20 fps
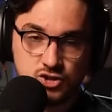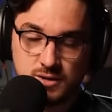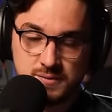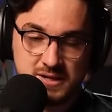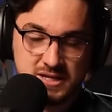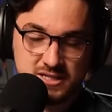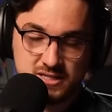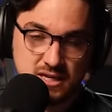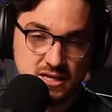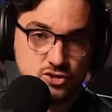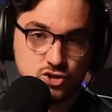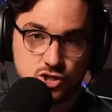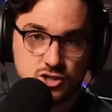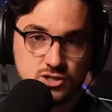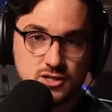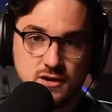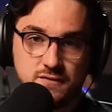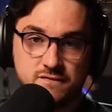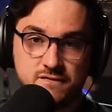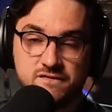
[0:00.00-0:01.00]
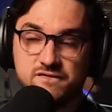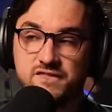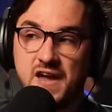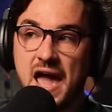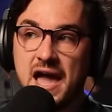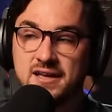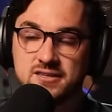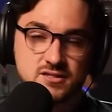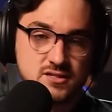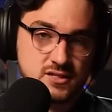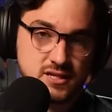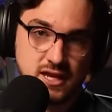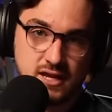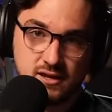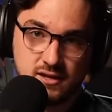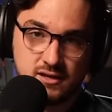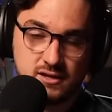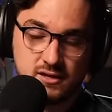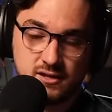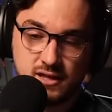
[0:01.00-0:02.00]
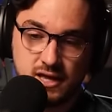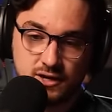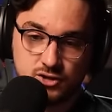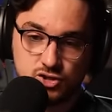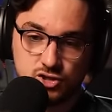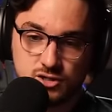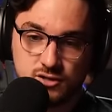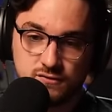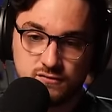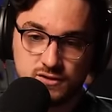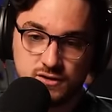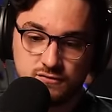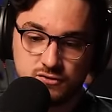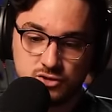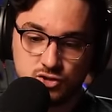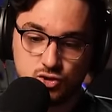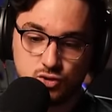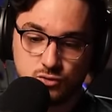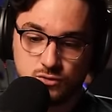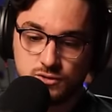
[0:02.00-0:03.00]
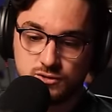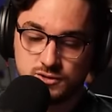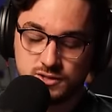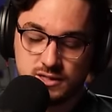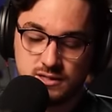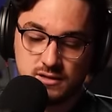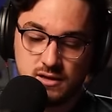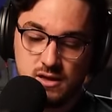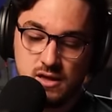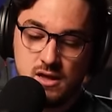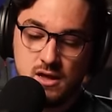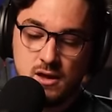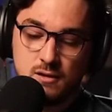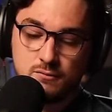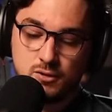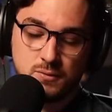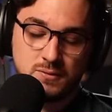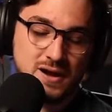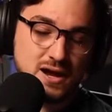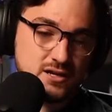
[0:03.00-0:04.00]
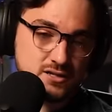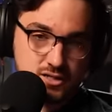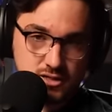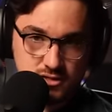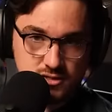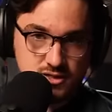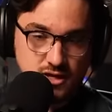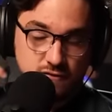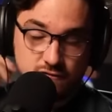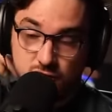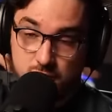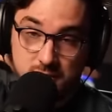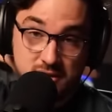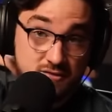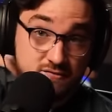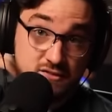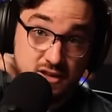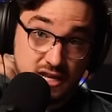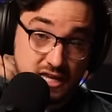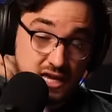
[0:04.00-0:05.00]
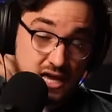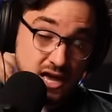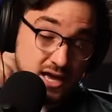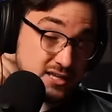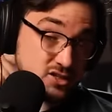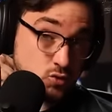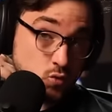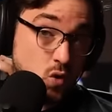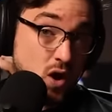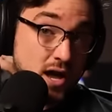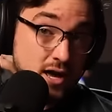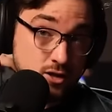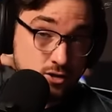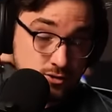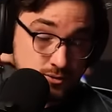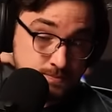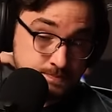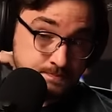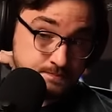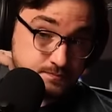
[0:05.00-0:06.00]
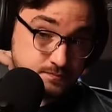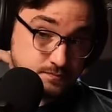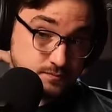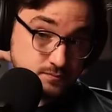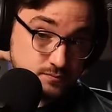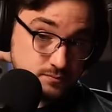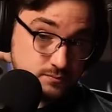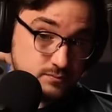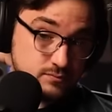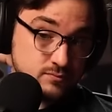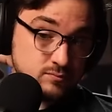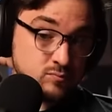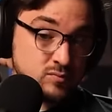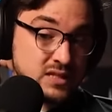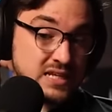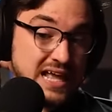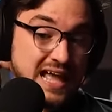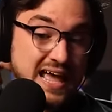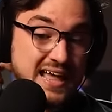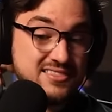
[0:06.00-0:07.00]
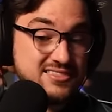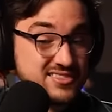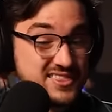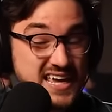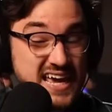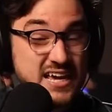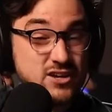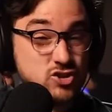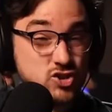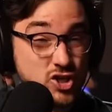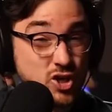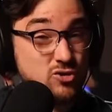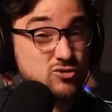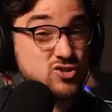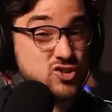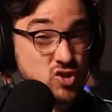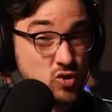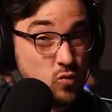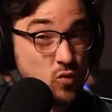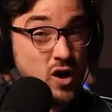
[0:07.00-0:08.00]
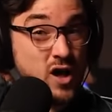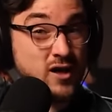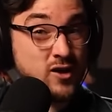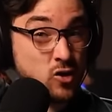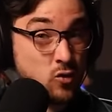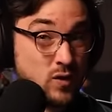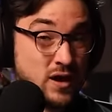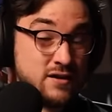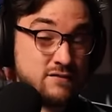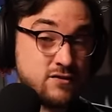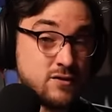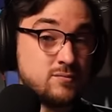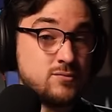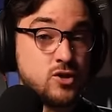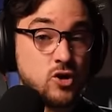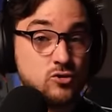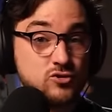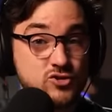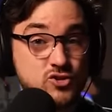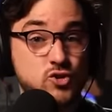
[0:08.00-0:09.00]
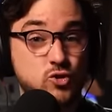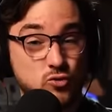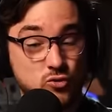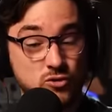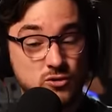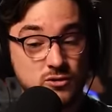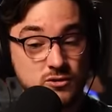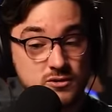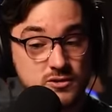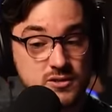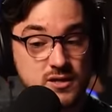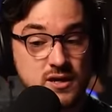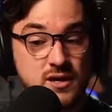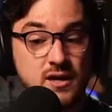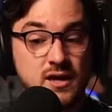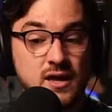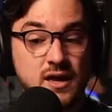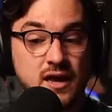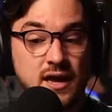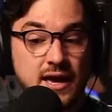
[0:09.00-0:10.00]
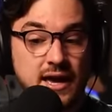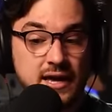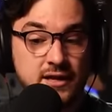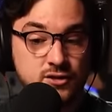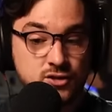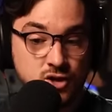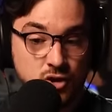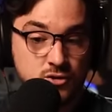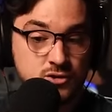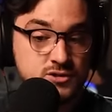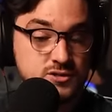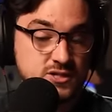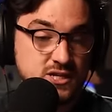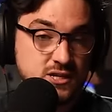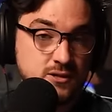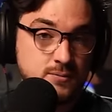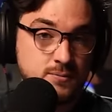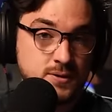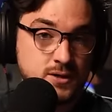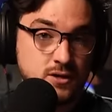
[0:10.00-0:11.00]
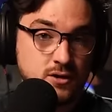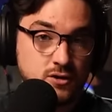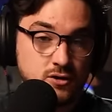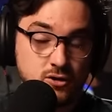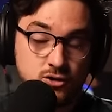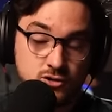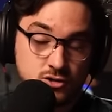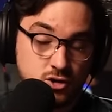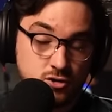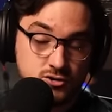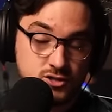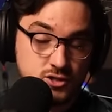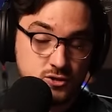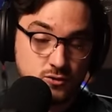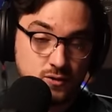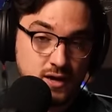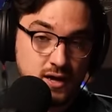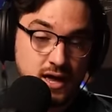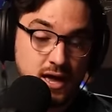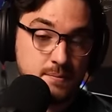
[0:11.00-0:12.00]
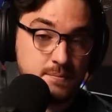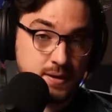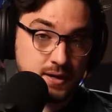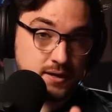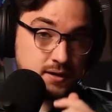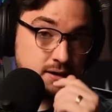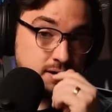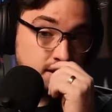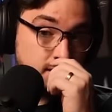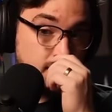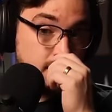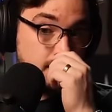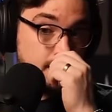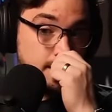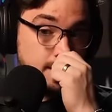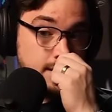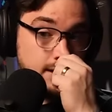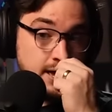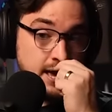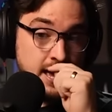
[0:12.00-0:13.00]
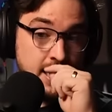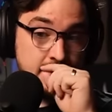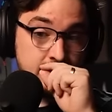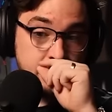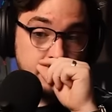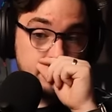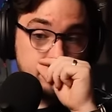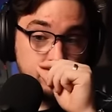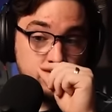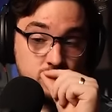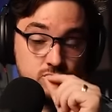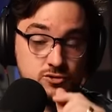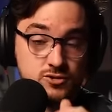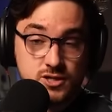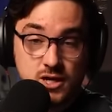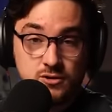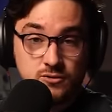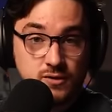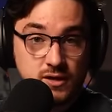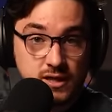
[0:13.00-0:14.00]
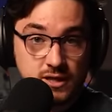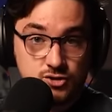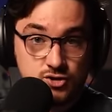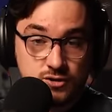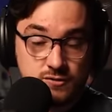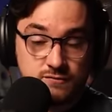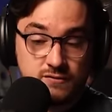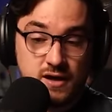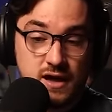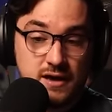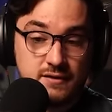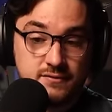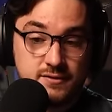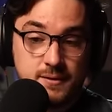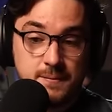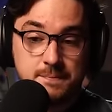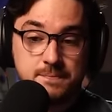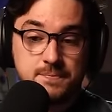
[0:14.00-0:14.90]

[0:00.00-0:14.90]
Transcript: I mean, it's, it's just a fascinating collection of different tools and proprietary stuff from NVIDIA. It's wild. And they chose to walk away from those tools and go to C D P R or go to uh, Epic and use Unreal Engine five.